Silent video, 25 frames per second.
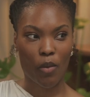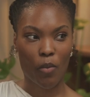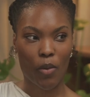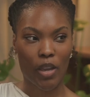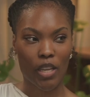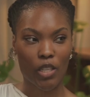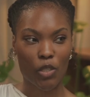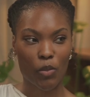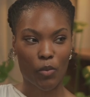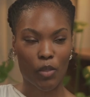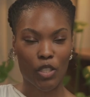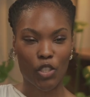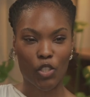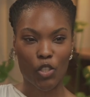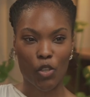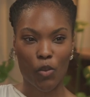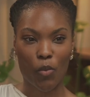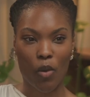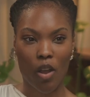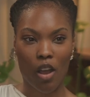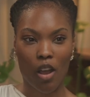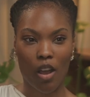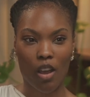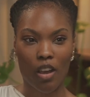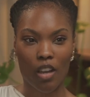where do we
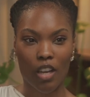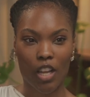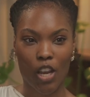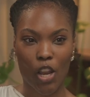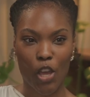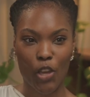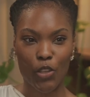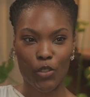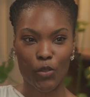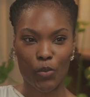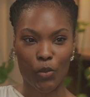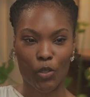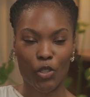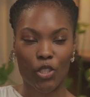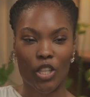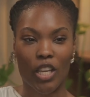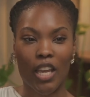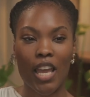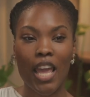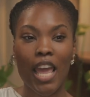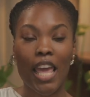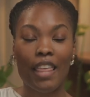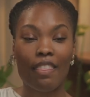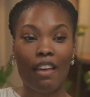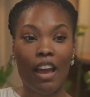do our clothes washing,
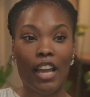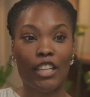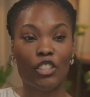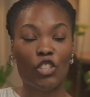that I